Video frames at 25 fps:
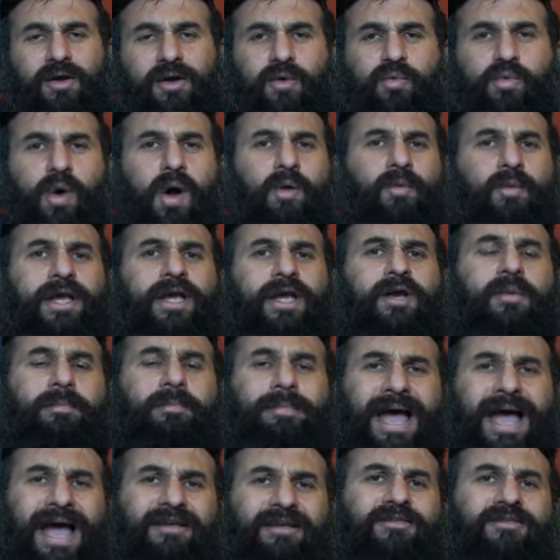will we go
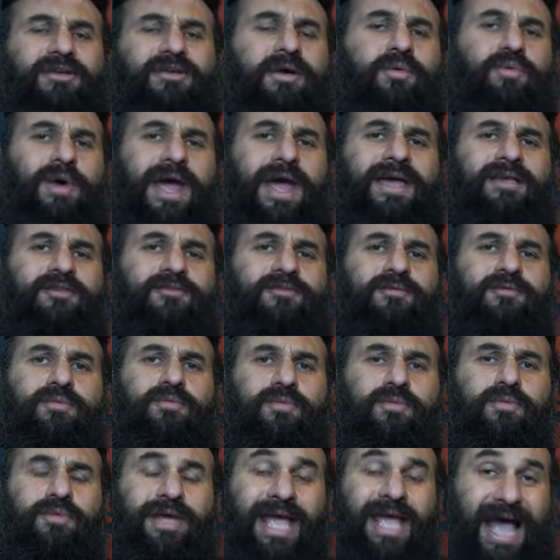back to the ways
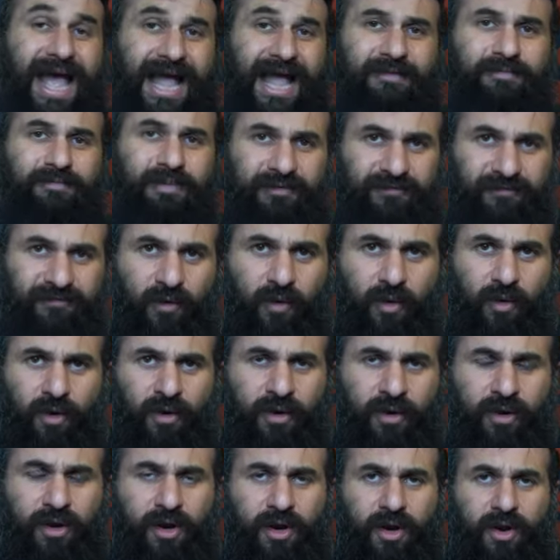we had
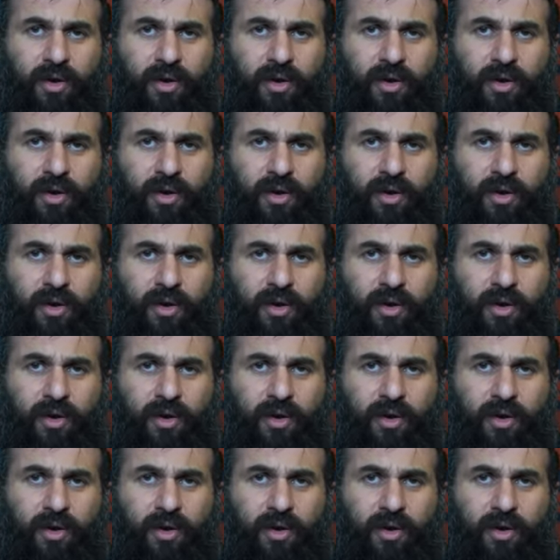before?